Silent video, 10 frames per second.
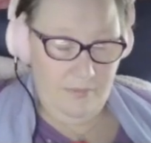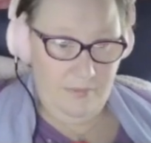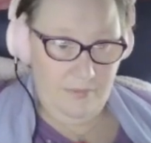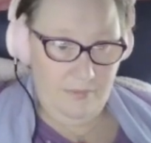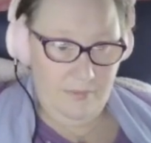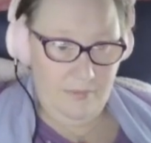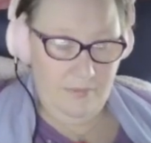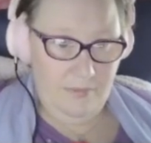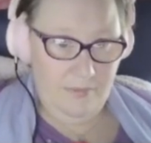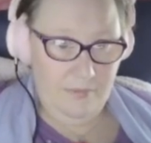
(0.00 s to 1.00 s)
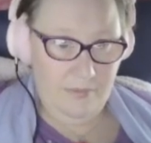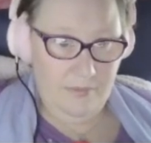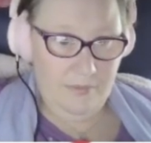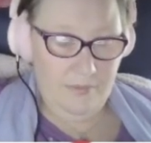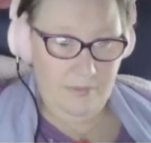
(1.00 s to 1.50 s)

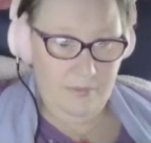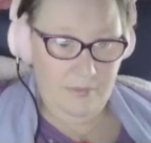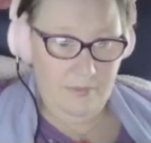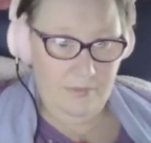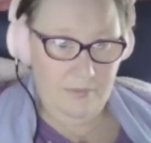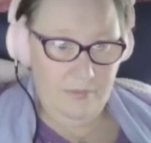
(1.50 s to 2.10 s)
(silent)